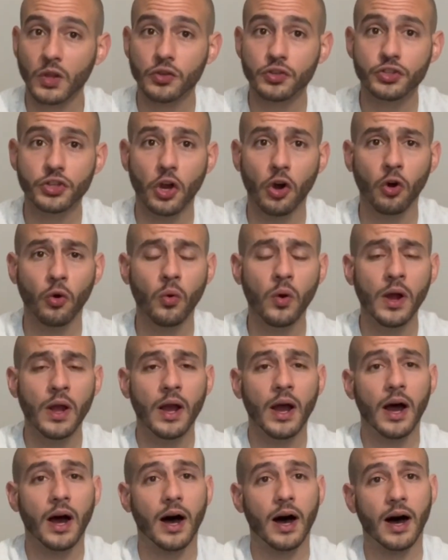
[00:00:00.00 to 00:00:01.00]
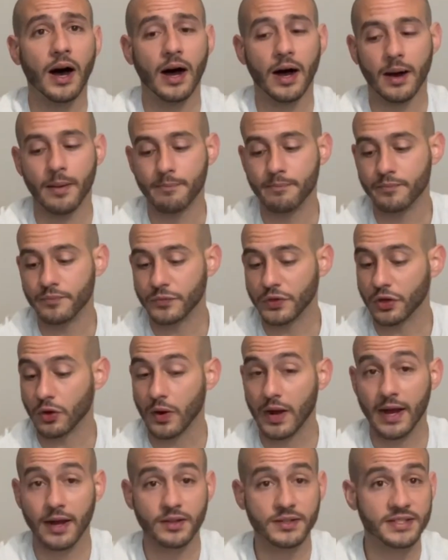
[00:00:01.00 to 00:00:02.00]
So,
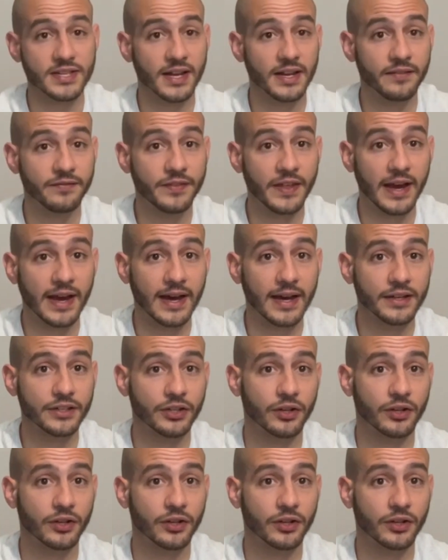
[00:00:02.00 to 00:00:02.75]
outside of that,